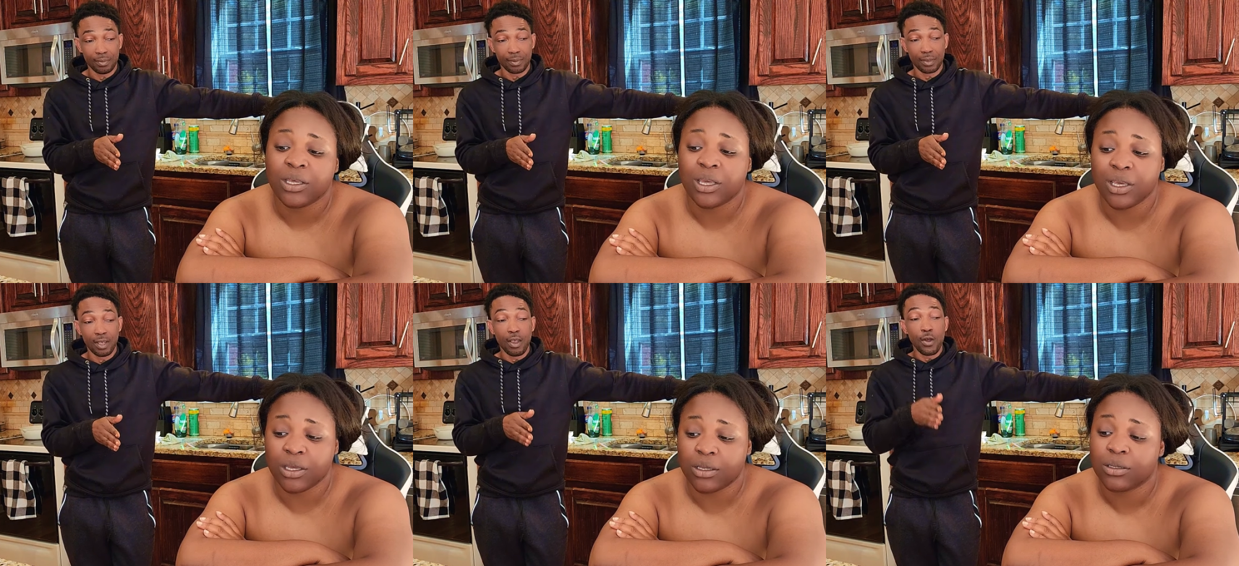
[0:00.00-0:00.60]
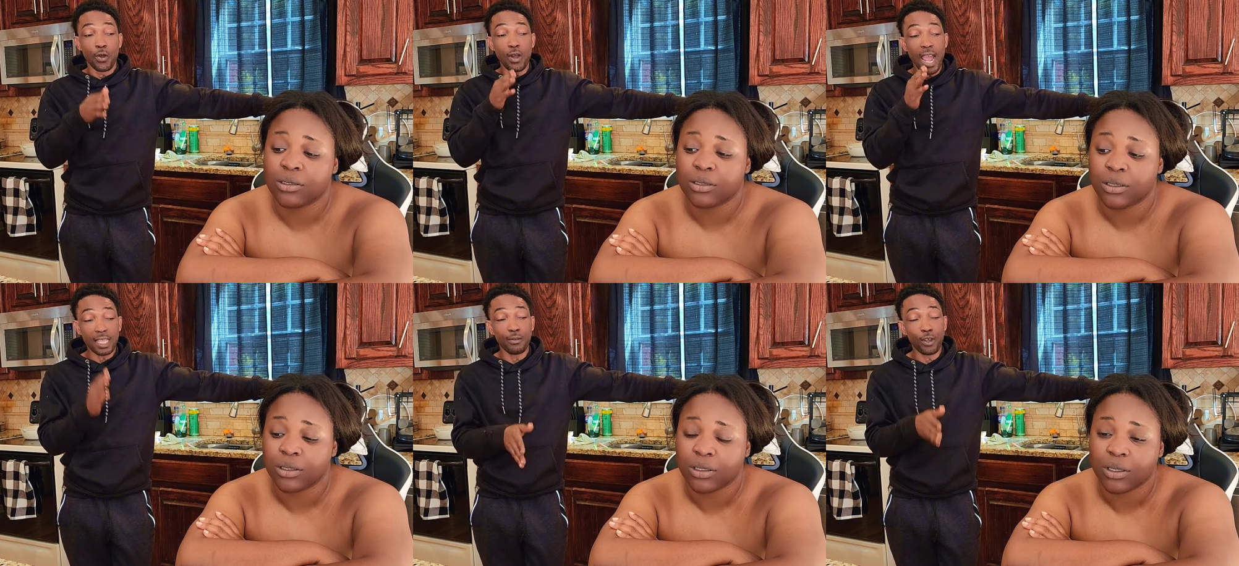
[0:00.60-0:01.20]
Speaker 1: King.
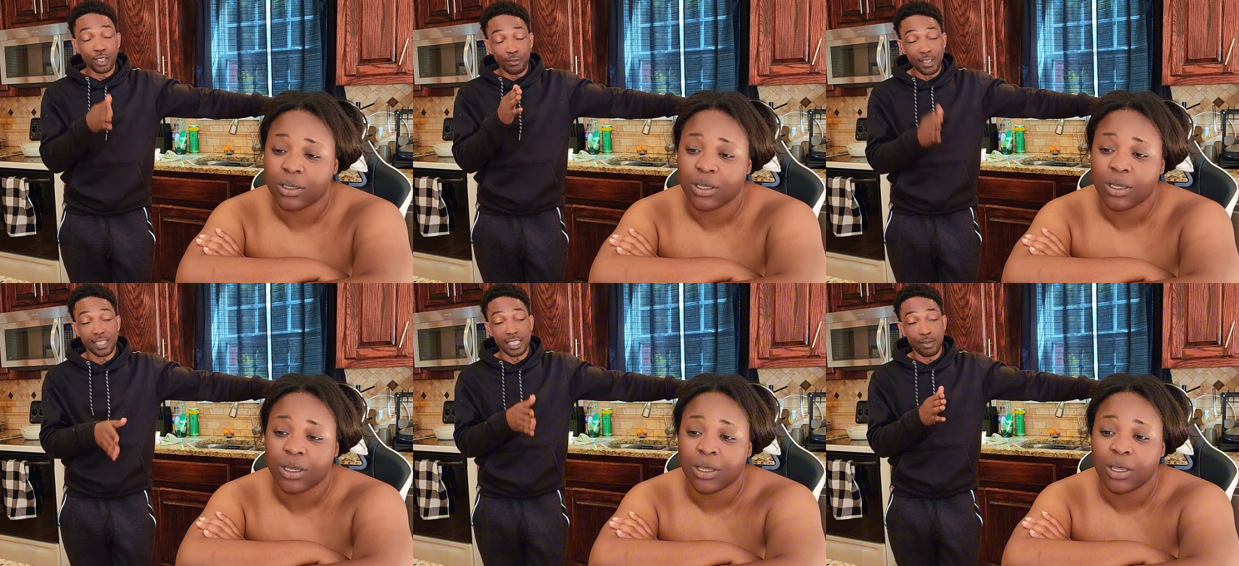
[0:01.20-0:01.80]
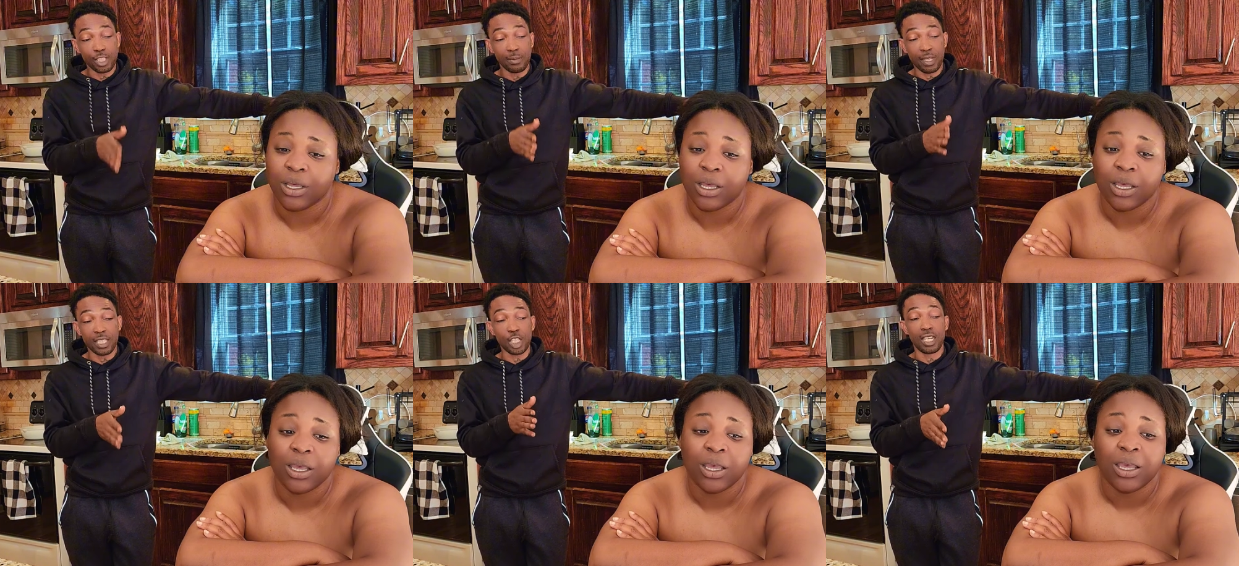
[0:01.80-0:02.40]
Right in front of your face, Sashae, me cheat from you,